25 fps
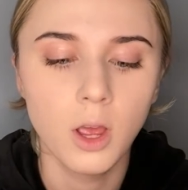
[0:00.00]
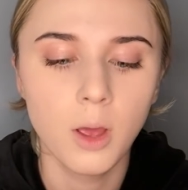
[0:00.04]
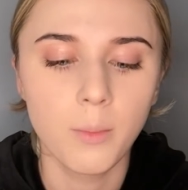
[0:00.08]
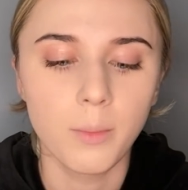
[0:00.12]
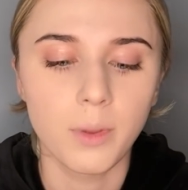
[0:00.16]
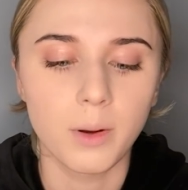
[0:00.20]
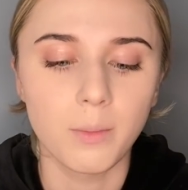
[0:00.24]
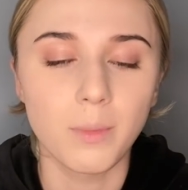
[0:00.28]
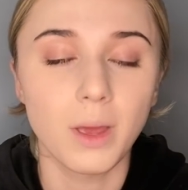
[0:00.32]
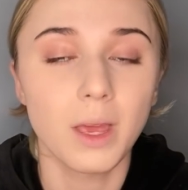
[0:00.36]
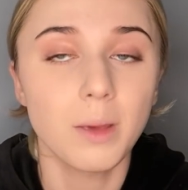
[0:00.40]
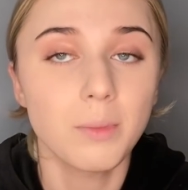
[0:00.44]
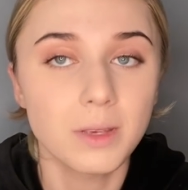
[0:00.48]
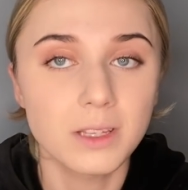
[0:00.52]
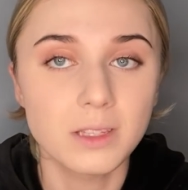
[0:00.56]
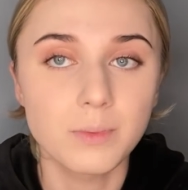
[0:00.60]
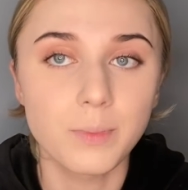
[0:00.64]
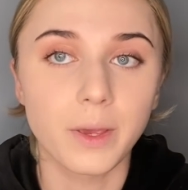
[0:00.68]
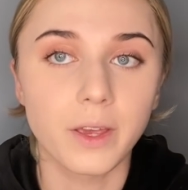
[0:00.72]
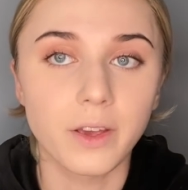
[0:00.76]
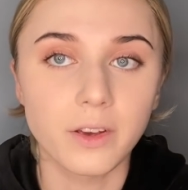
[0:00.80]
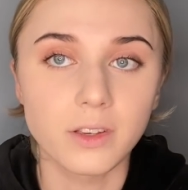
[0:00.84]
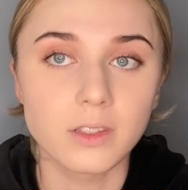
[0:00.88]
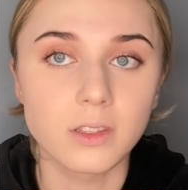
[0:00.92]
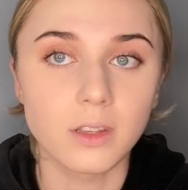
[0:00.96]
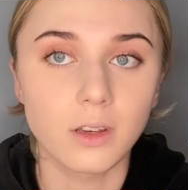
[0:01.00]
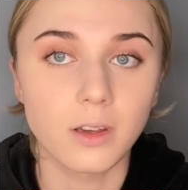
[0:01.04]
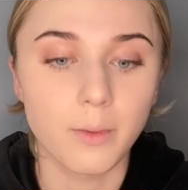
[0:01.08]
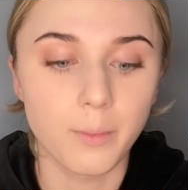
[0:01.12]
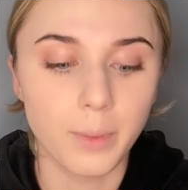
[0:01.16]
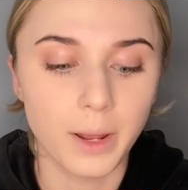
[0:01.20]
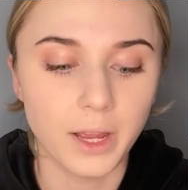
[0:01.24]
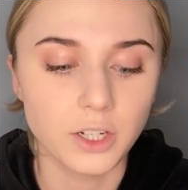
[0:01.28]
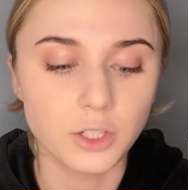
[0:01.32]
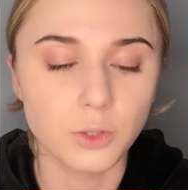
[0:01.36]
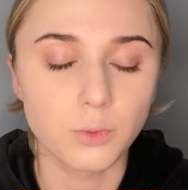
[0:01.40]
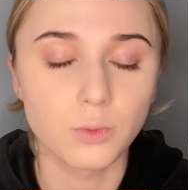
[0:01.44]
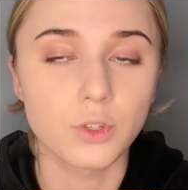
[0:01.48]
But maybe it's because the
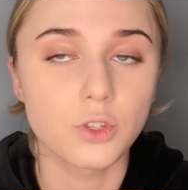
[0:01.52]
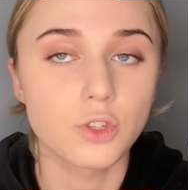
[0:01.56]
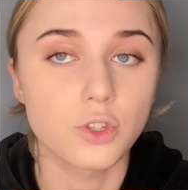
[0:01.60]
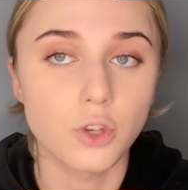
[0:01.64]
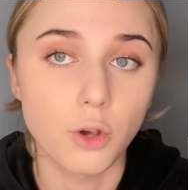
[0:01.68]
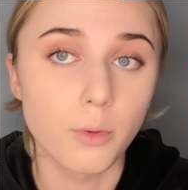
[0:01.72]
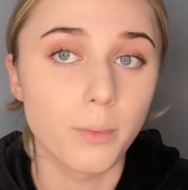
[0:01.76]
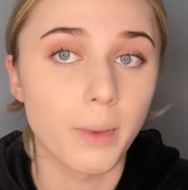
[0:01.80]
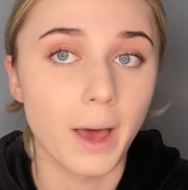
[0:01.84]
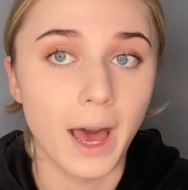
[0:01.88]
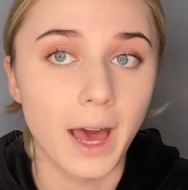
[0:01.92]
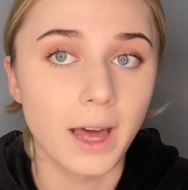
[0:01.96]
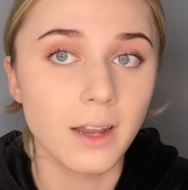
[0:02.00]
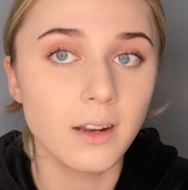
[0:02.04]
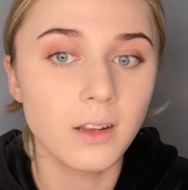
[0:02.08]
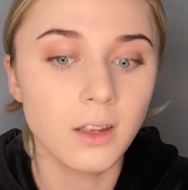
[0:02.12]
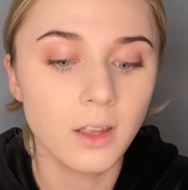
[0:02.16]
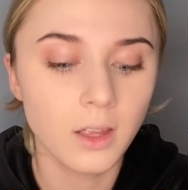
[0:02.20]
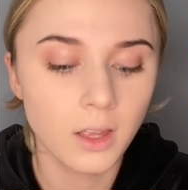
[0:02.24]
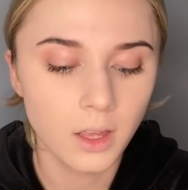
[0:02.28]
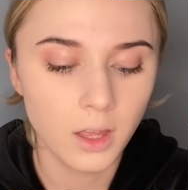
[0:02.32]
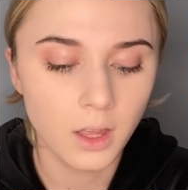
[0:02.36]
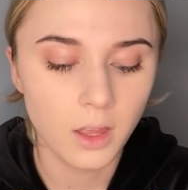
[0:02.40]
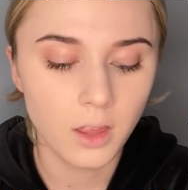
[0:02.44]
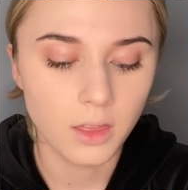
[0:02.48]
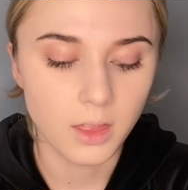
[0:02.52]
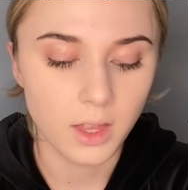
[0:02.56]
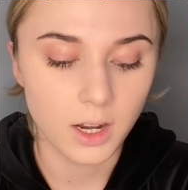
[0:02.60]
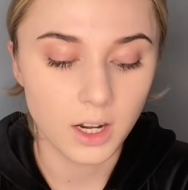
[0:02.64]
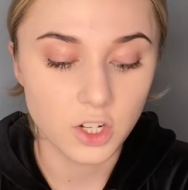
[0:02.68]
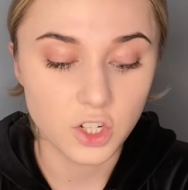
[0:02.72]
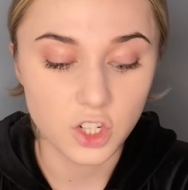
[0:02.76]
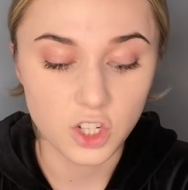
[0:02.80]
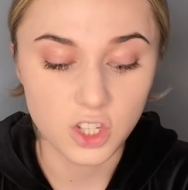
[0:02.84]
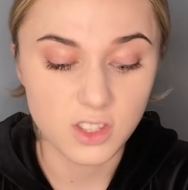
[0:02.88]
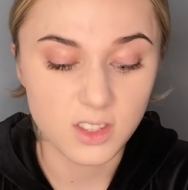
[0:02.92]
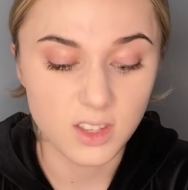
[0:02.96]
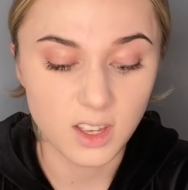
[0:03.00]
complexion was so bad that it
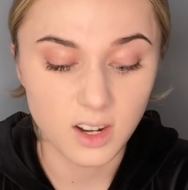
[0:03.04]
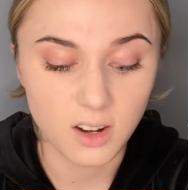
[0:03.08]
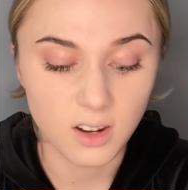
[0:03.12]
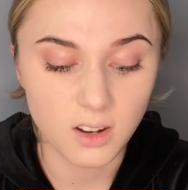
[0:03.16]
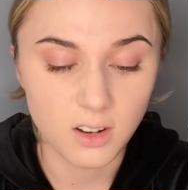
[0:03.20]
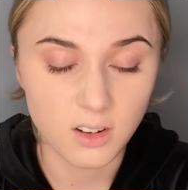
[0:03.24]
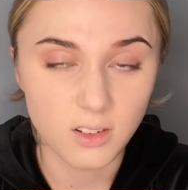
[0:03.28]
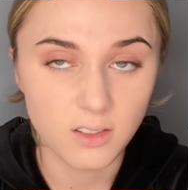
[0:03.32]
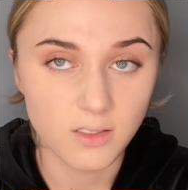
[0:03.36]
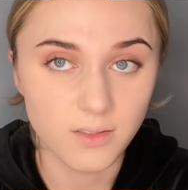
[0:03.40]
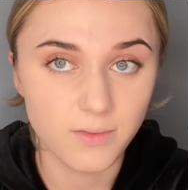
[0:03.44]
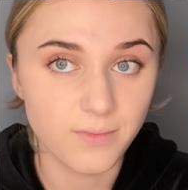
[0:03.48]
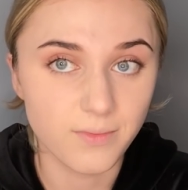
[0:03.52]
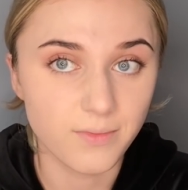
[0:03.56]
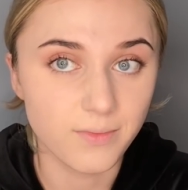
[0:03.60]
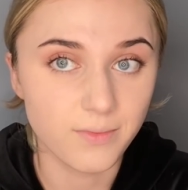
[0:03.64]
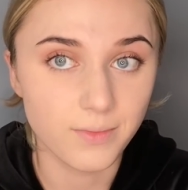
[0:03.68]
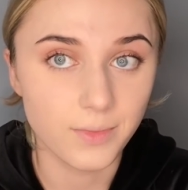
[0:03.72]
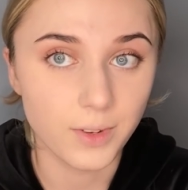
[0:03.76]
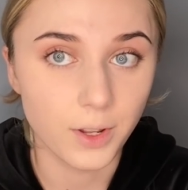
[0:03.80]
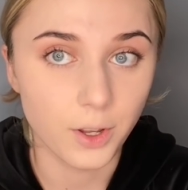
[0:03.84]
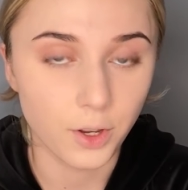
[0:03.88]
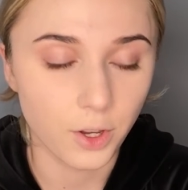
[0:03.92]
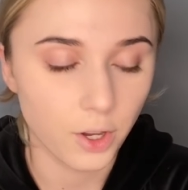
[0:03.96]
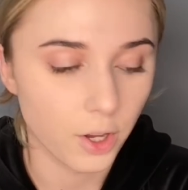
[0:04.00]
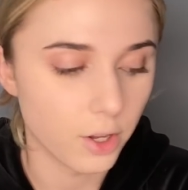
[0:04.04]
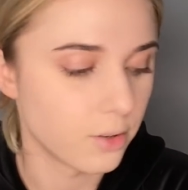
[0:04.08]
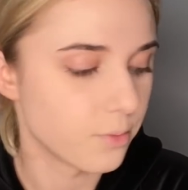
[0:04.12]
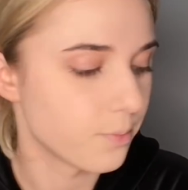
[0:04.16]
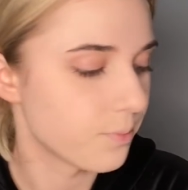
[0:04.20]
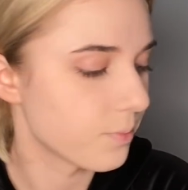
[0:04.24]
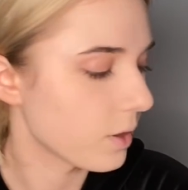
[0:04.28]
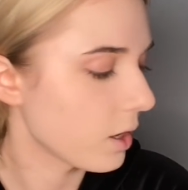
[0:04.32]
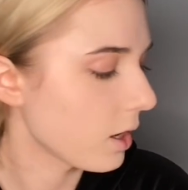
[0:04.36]
just didn't look good.